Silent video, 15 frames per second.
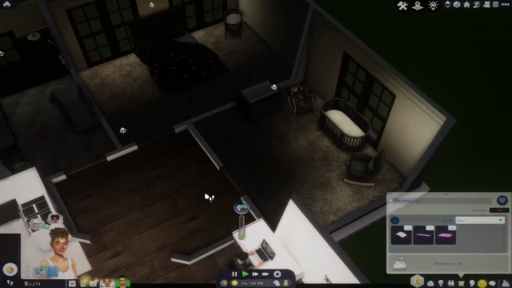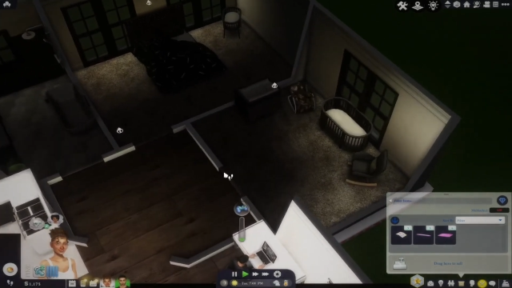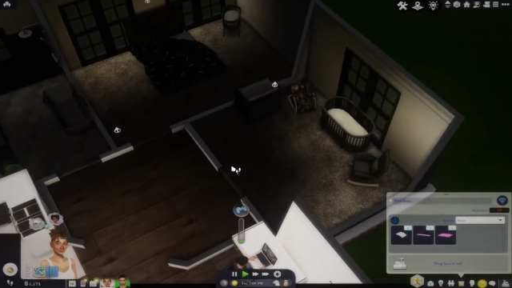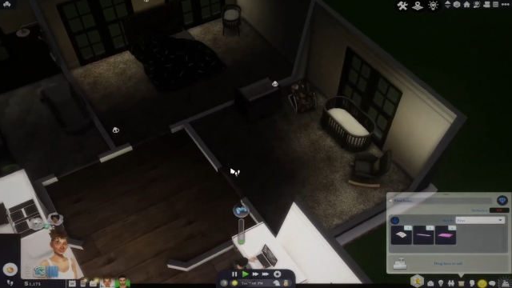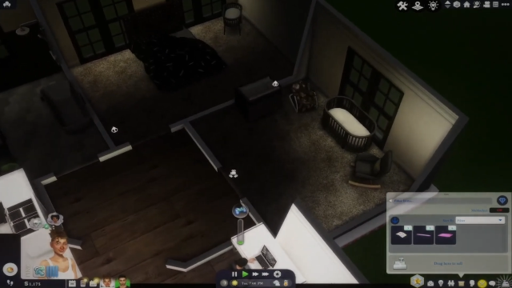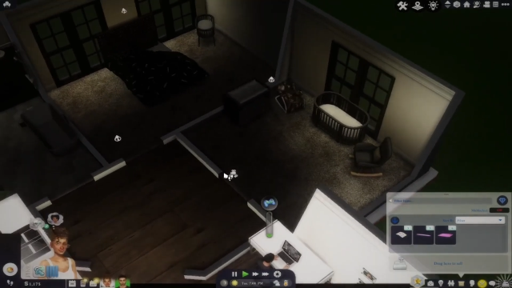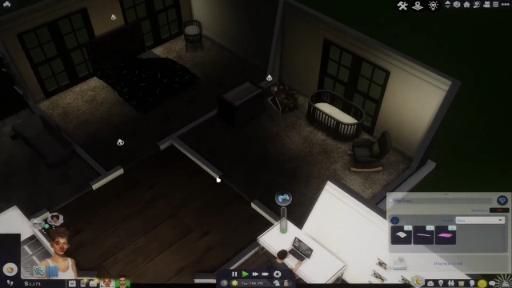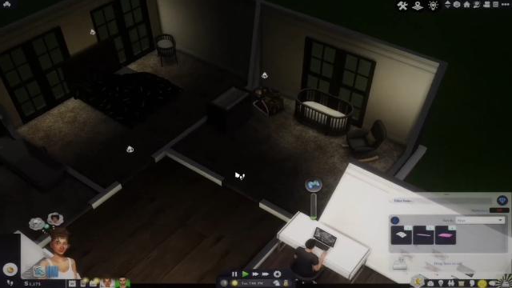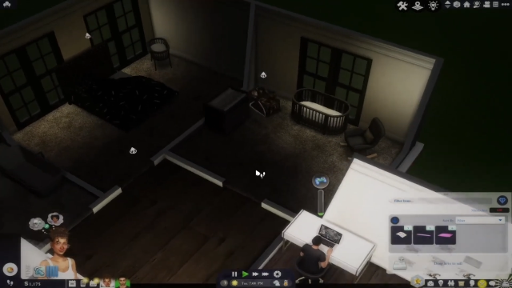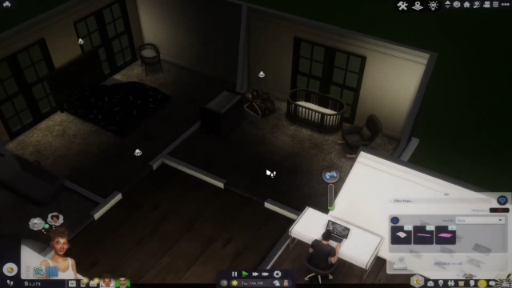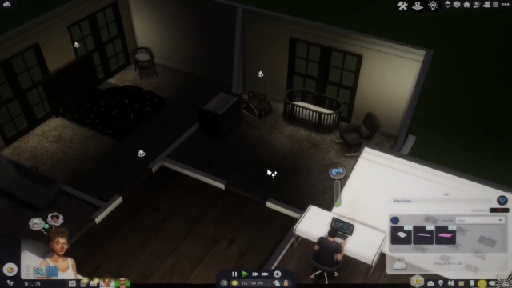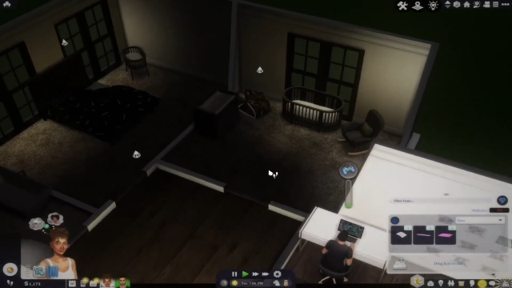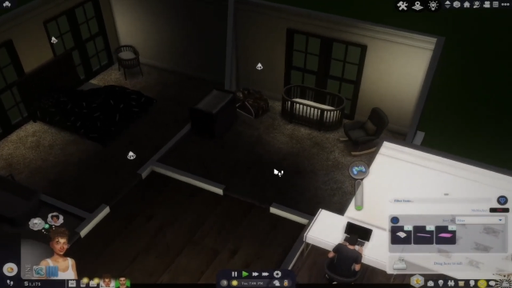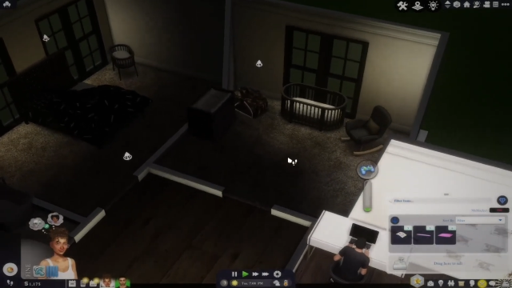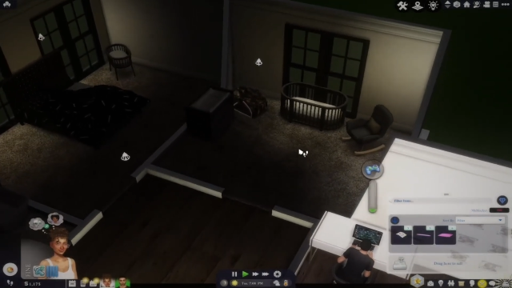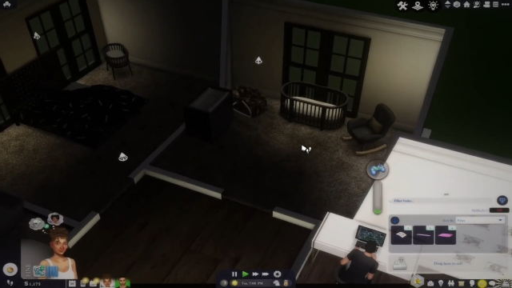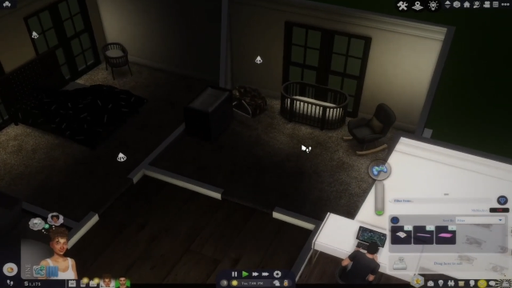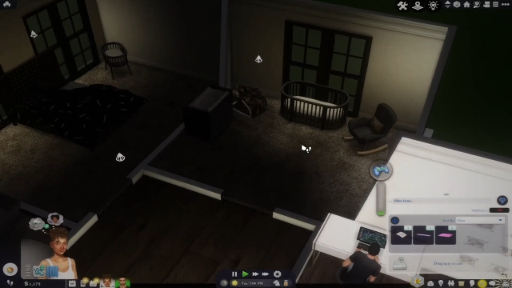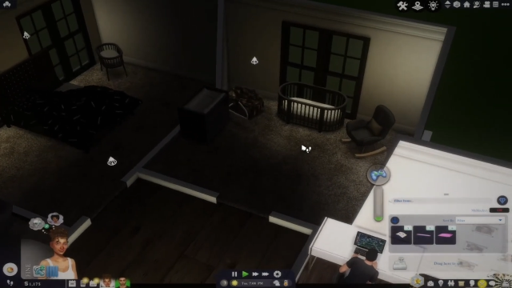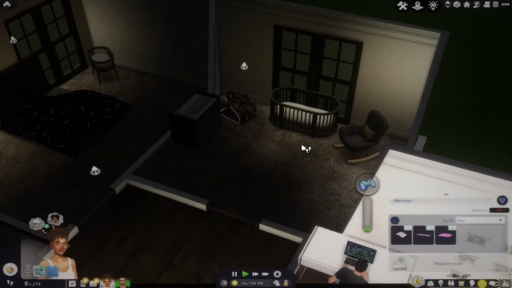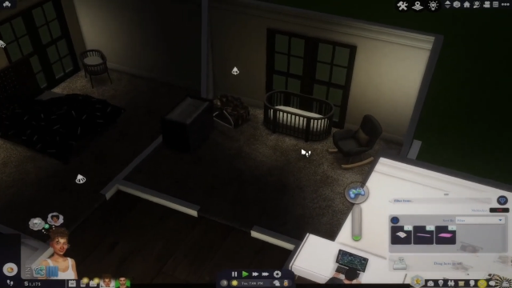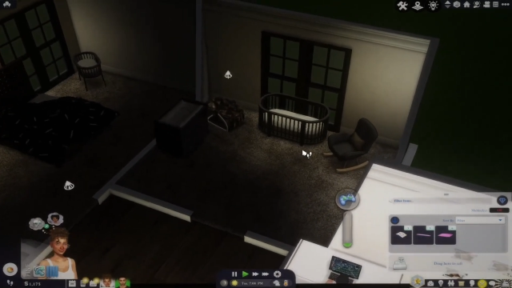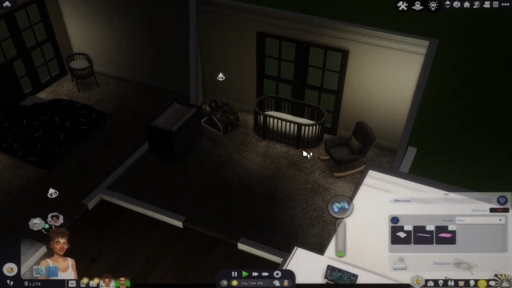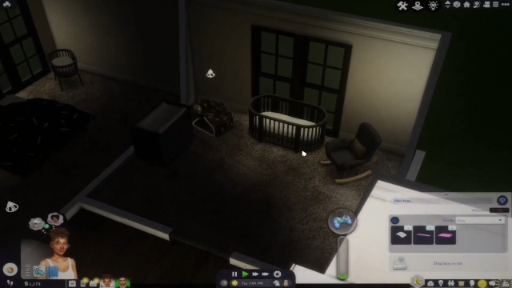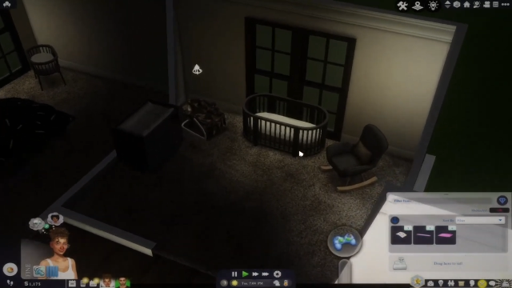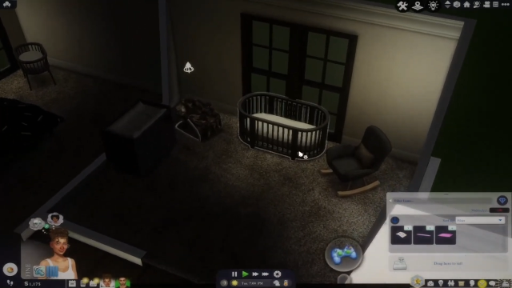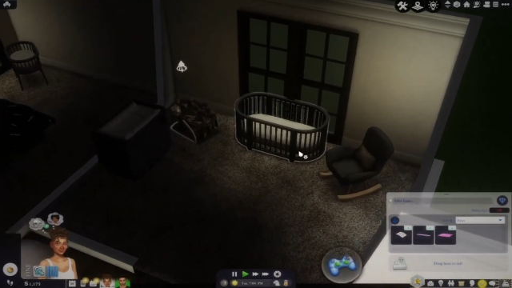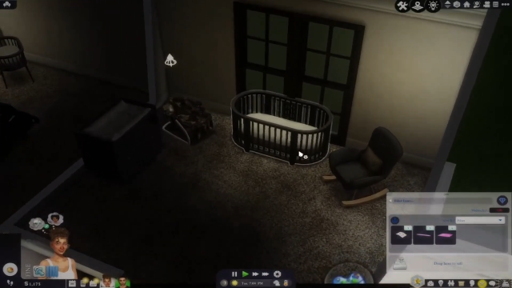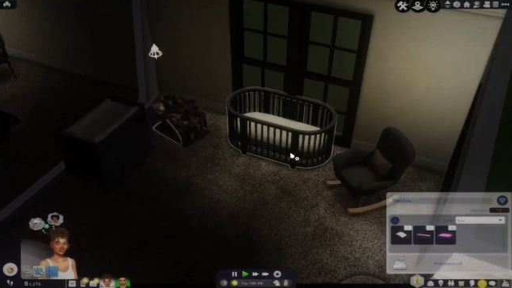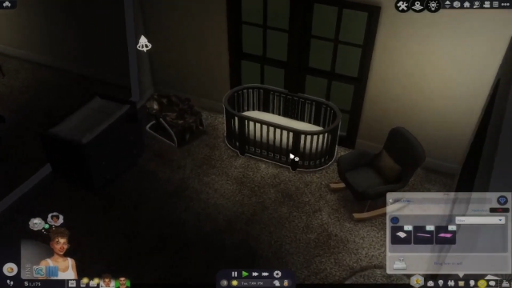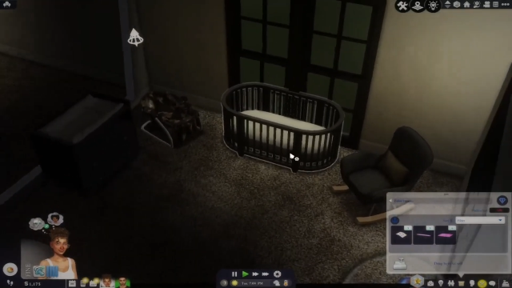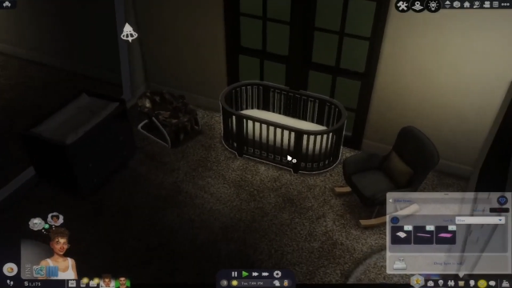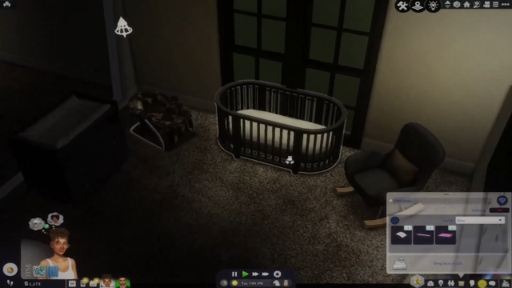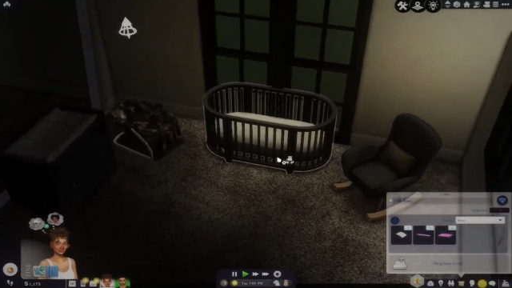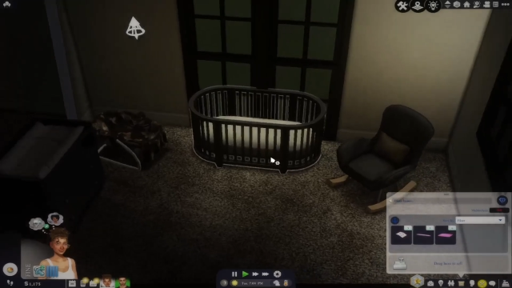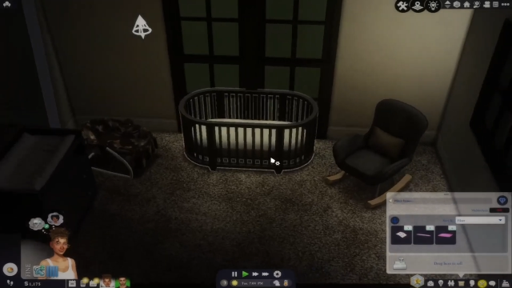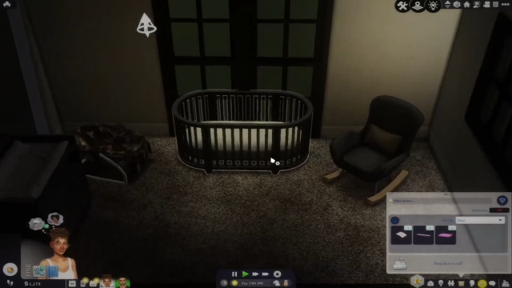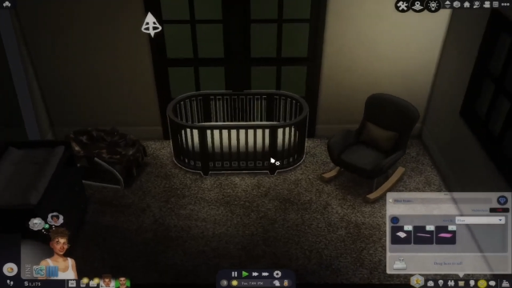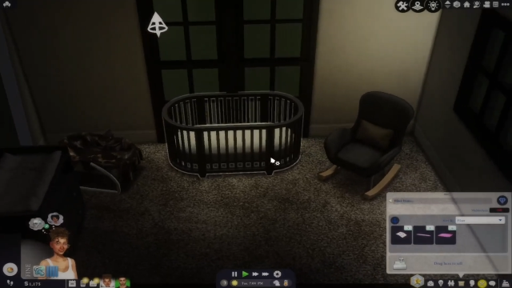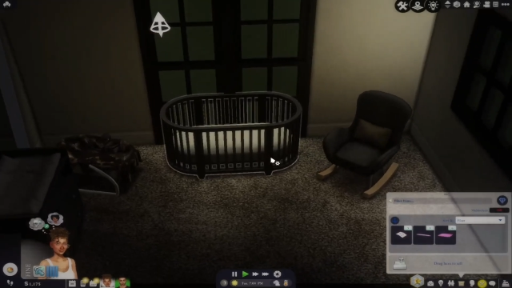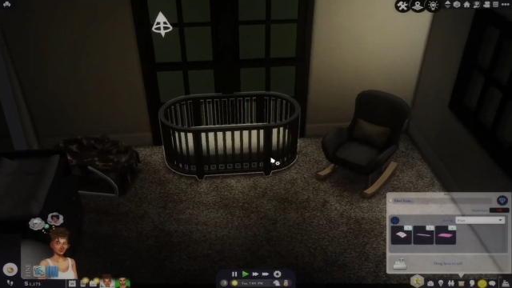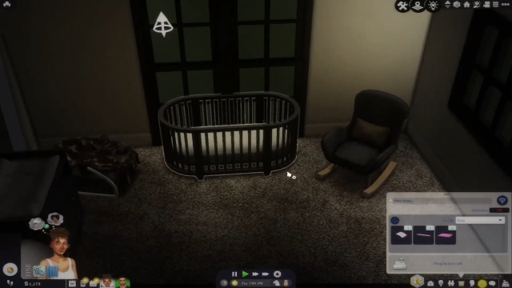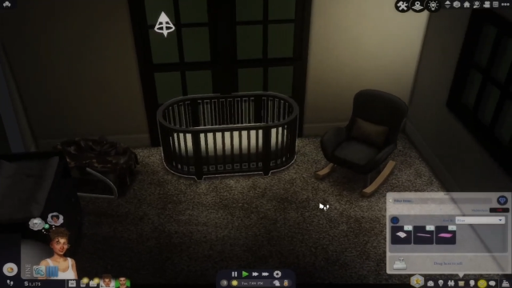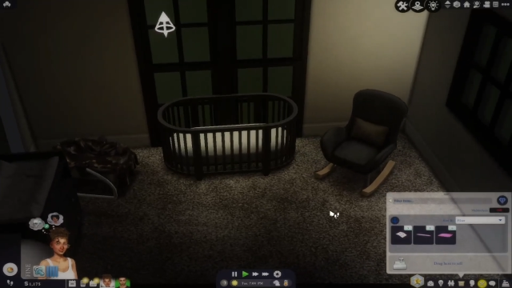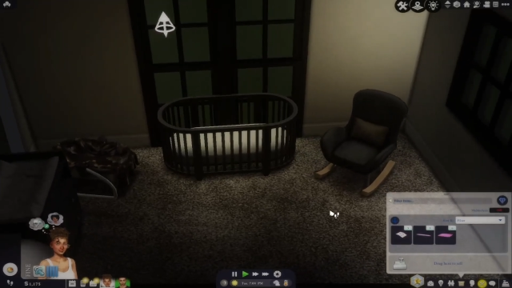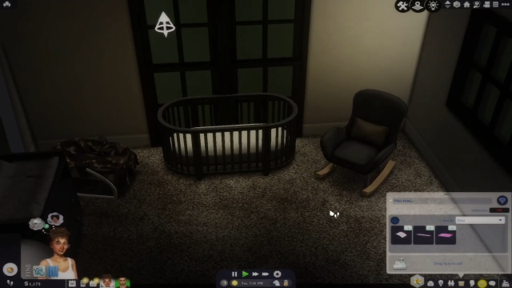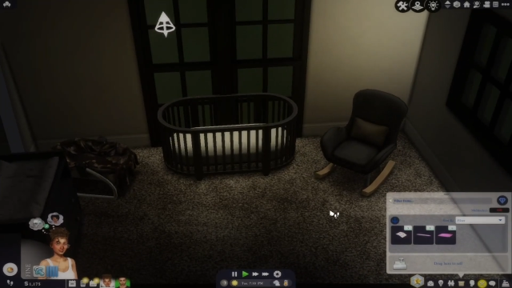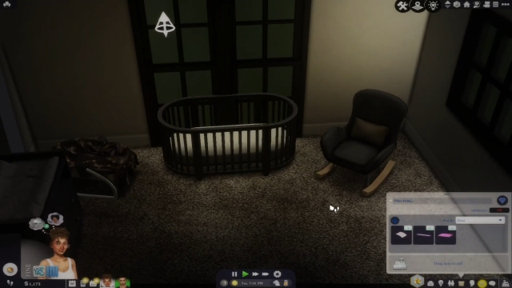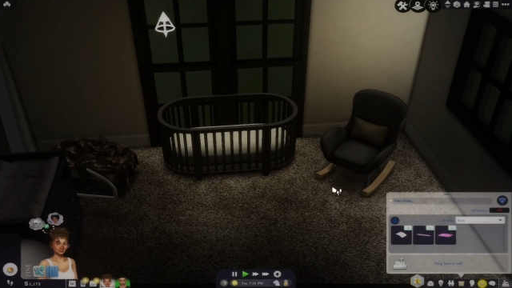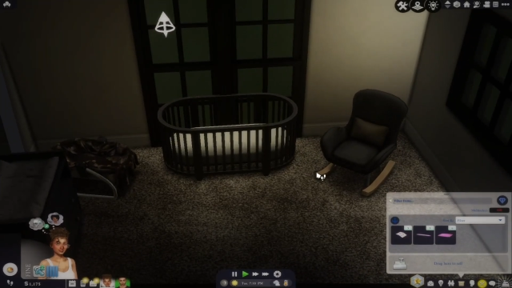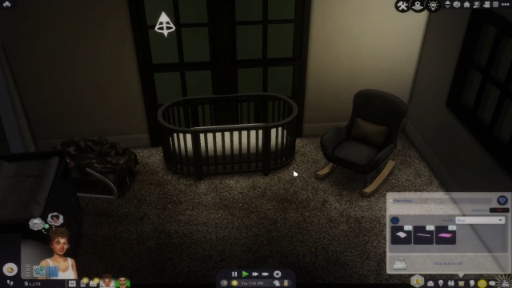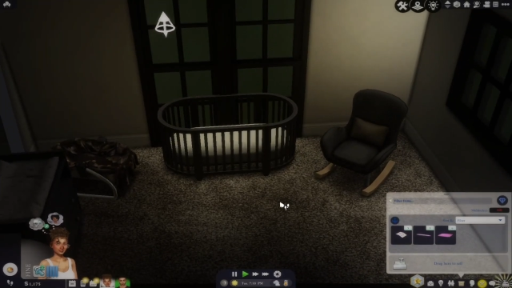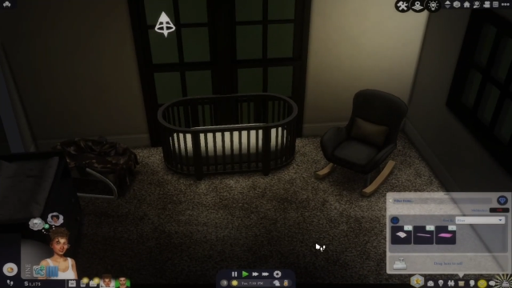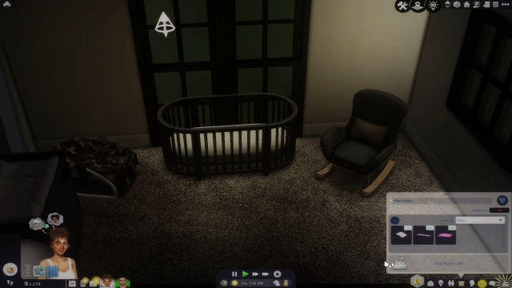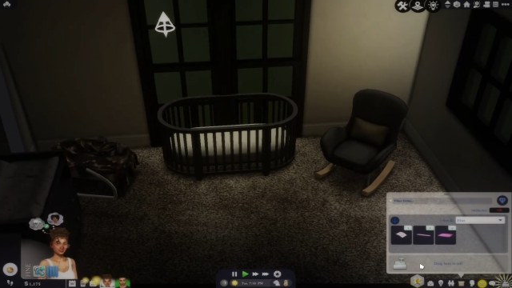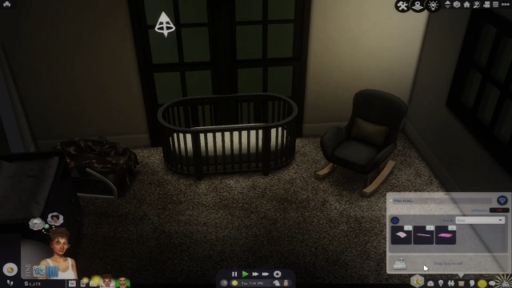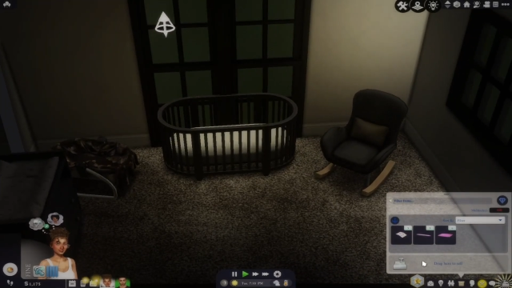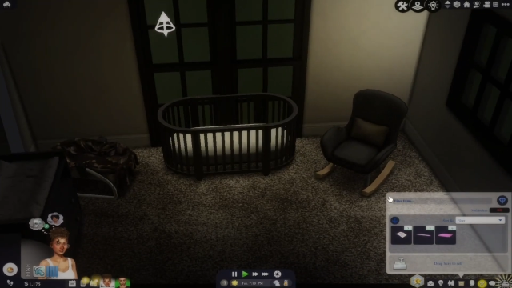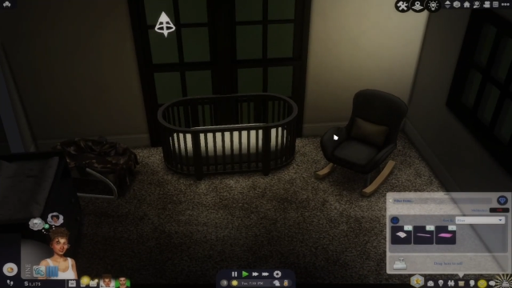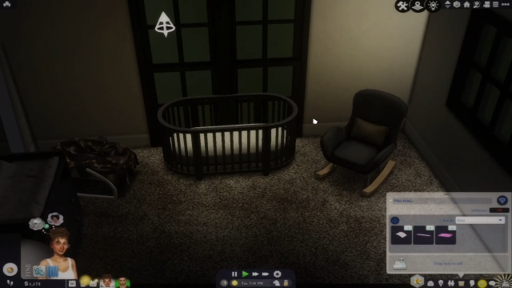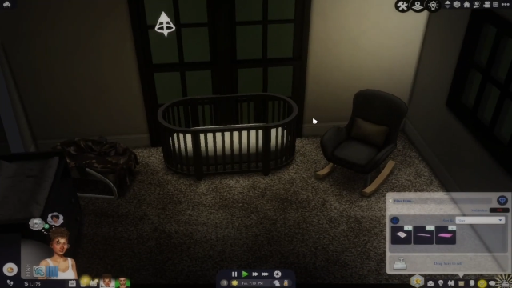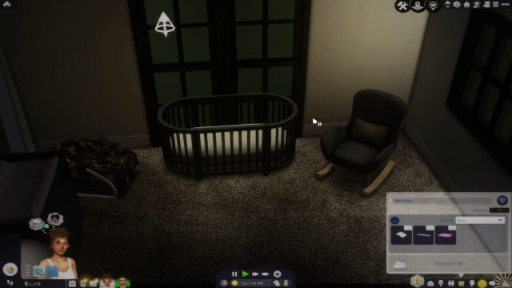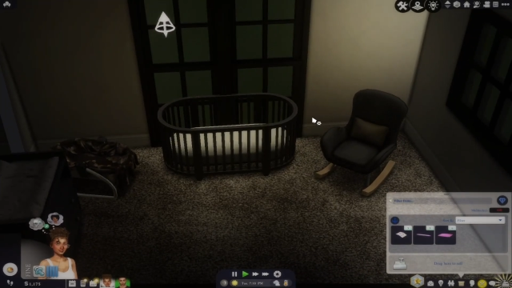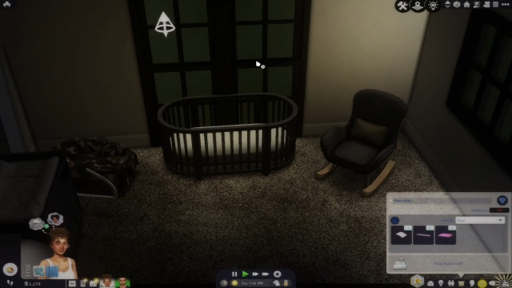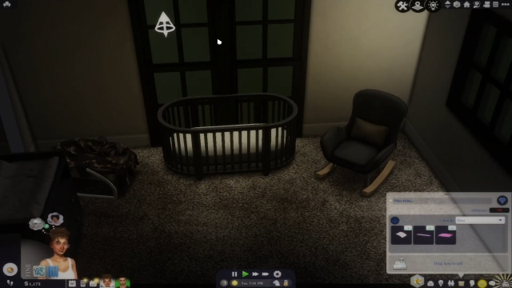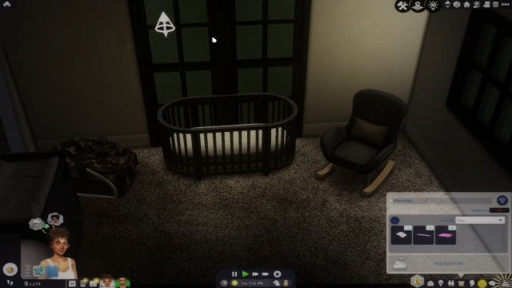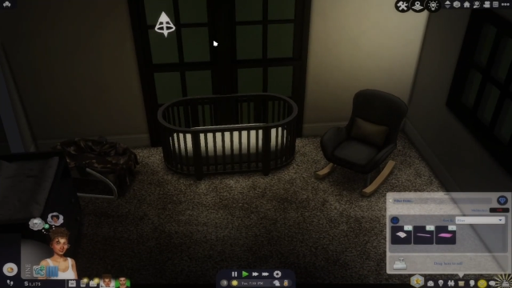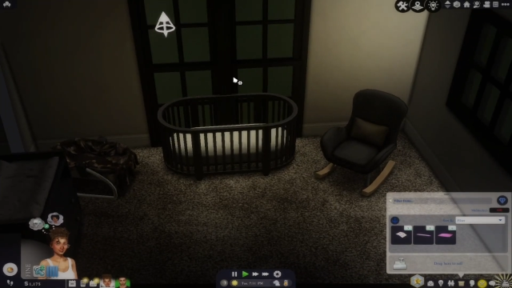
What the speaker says: Nobody's mouth can be seen.